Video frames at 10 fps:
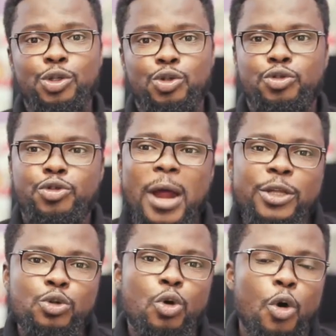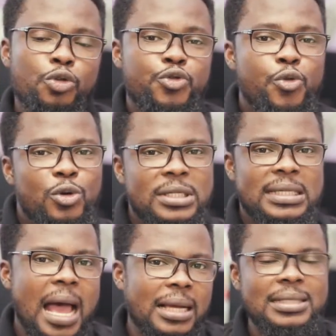to try to control
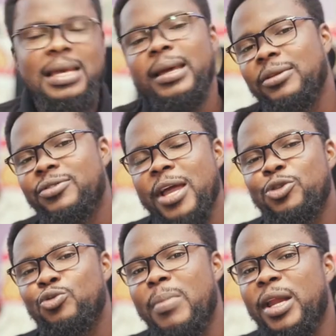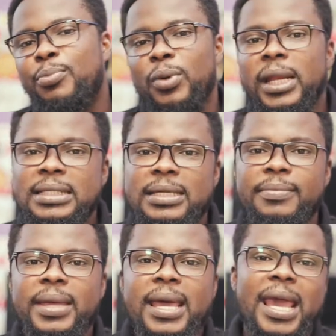Saxe and try to manipulate
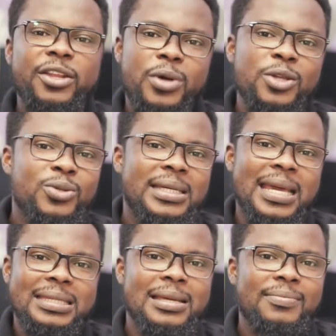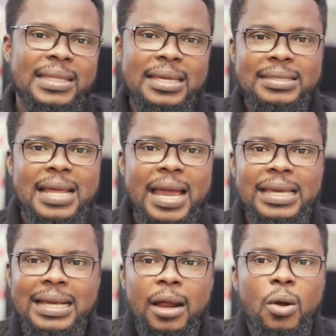him and try to get some things that
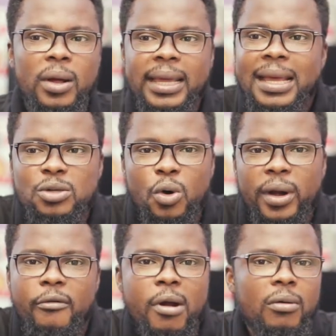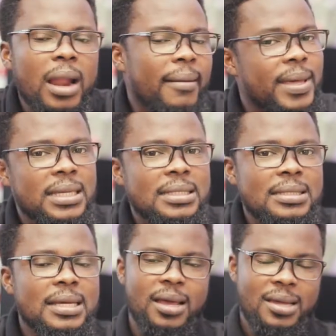he cannot get on a regular
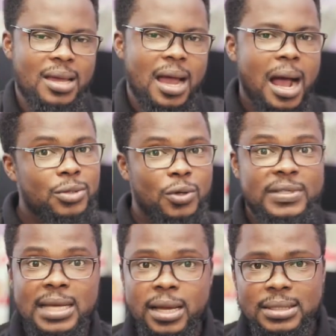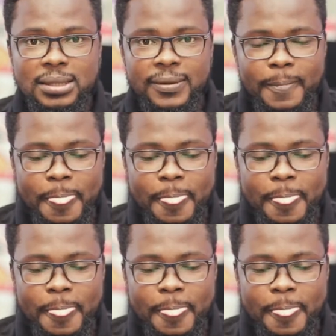basis out of Saxe.